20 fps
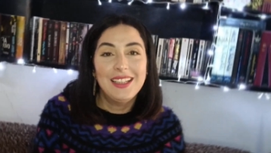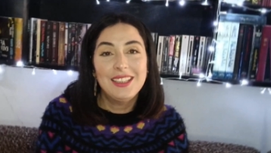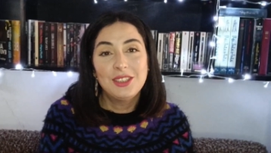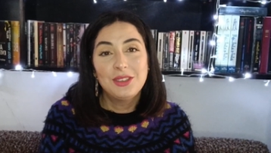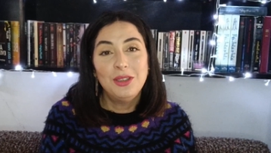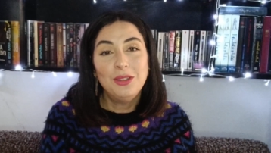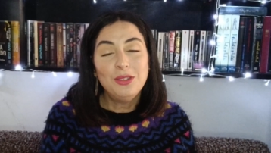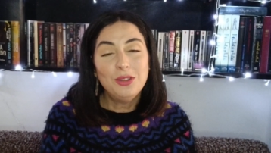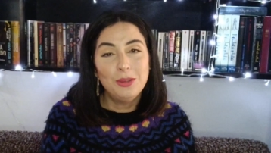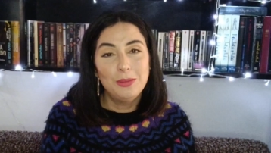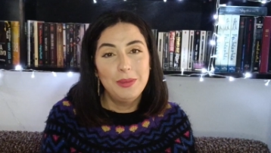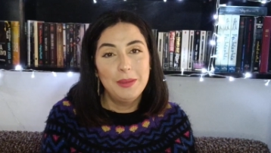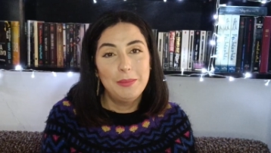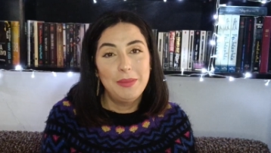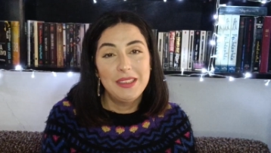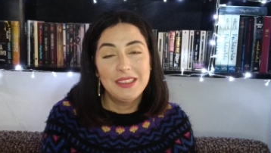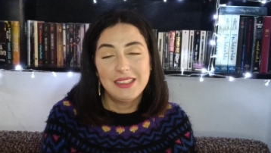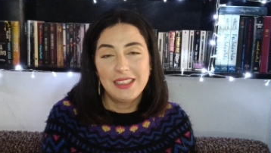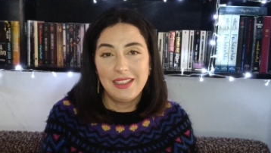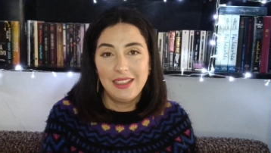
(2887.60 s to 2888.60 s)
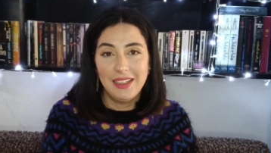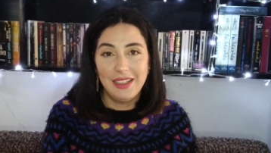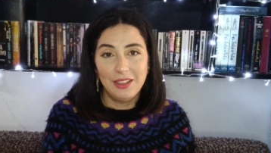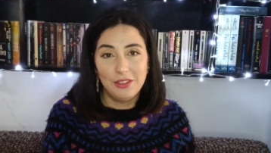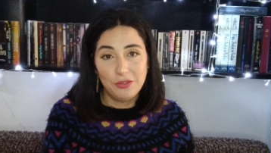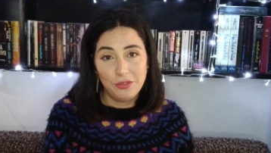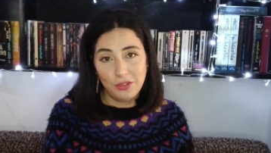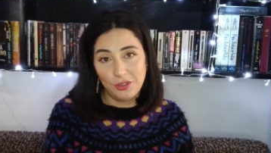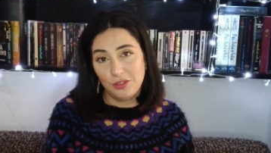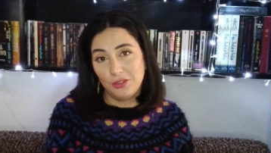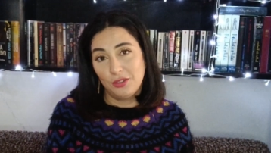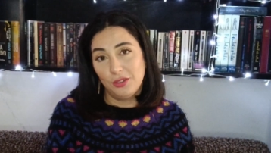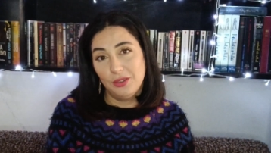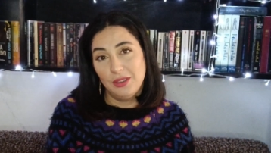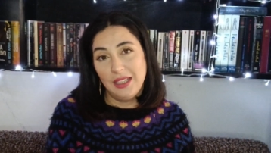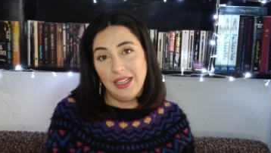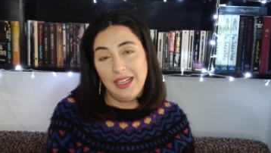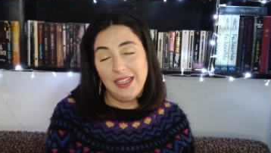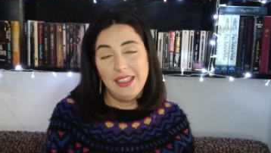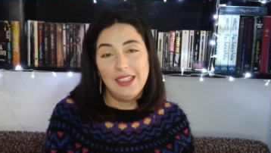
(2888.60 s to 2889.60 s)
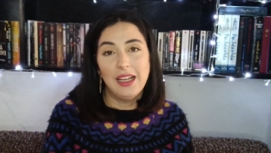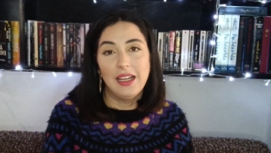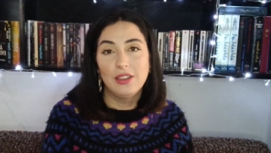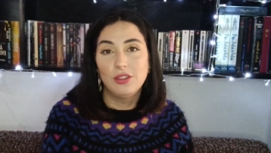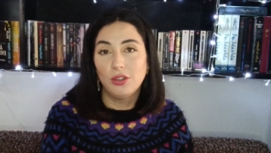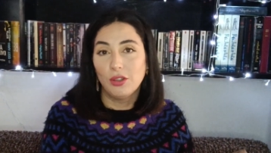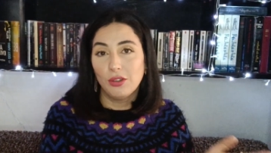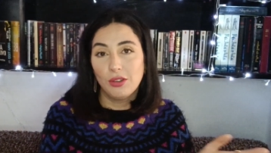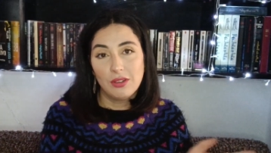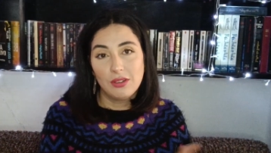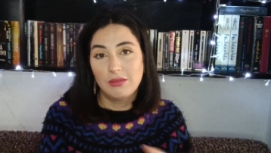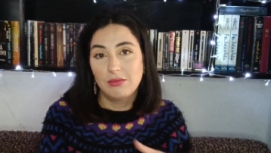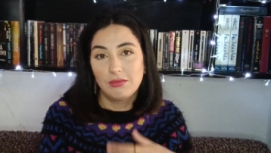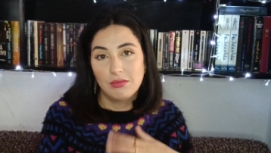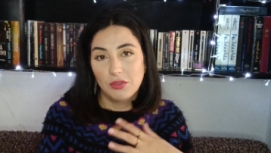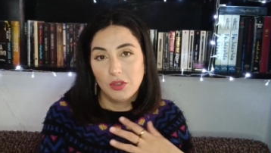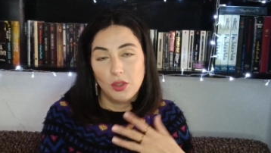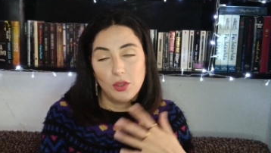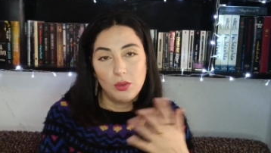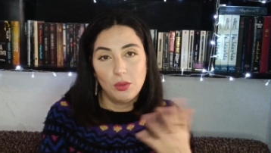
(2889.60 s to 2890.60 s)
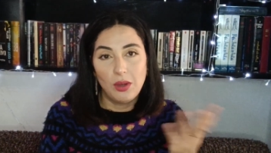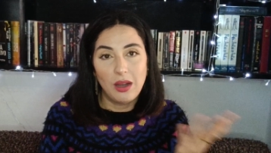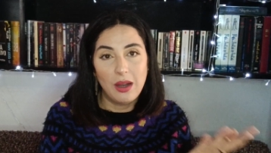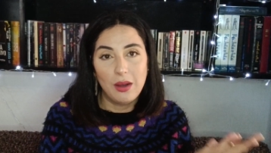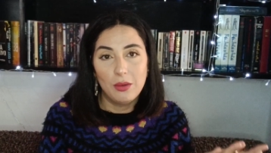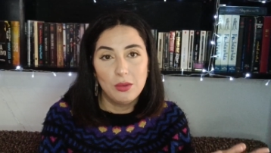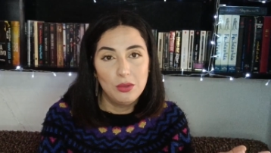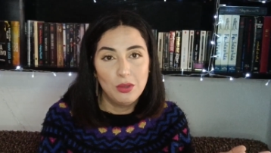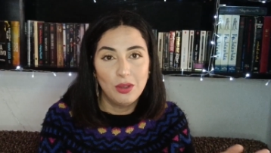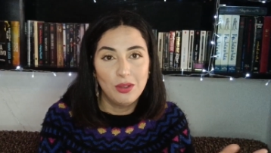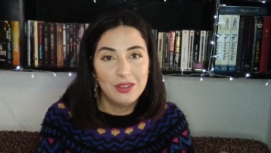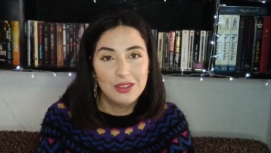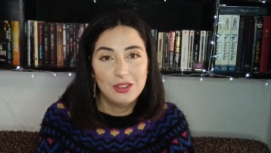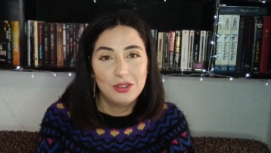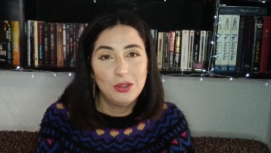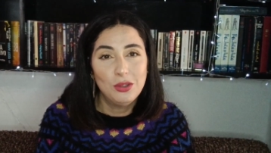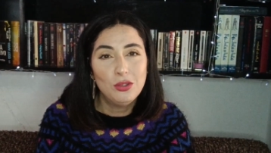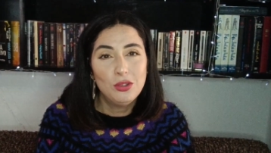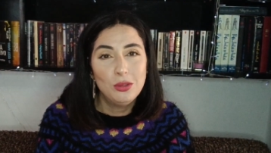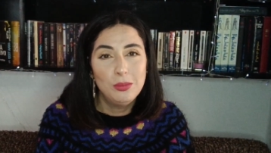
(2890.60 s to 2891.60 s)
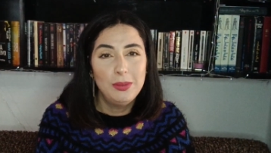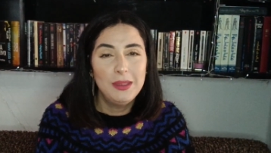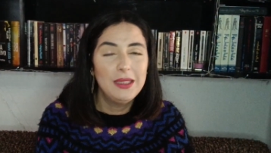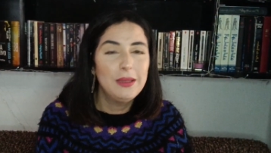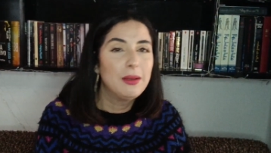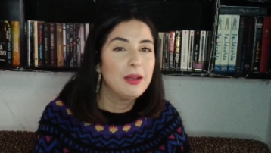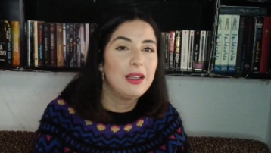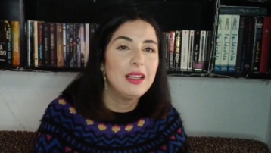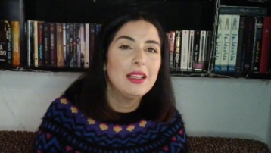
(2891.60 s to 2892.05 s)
that's going to be basically it for today. I don't know how long it's going to be.